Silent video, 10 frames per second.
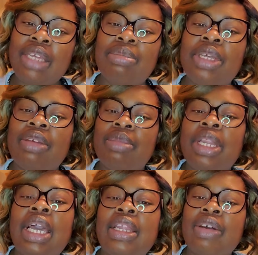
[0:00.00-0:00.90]
He been giving me
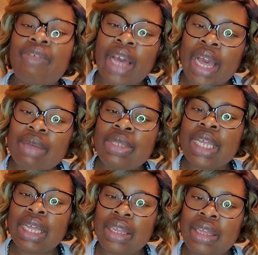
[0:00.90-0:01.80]
like little vibes
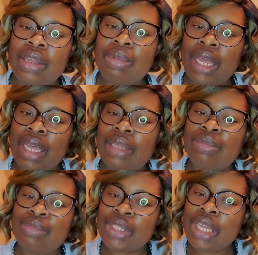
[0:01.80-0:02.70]
lately, and I'm like,
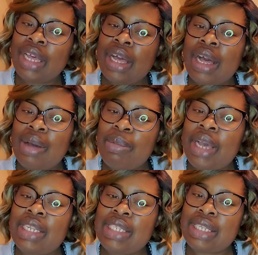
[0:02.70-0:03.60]
about
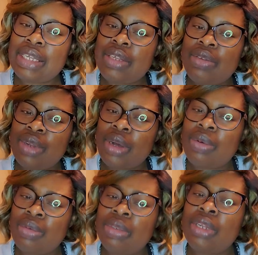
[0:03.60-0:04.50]
to see,
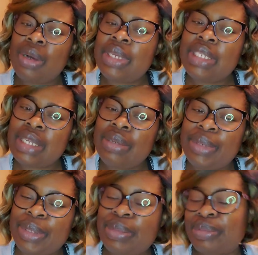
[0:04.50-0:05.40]
what's up with him.